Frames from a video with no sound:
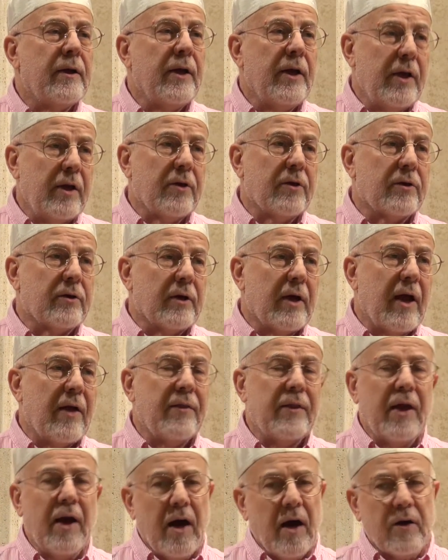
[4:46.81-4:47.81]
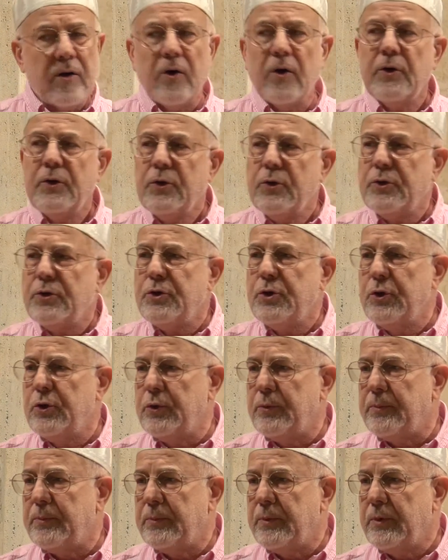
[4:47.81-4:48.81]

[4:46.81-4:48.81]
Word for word: here, and they are on YouTube.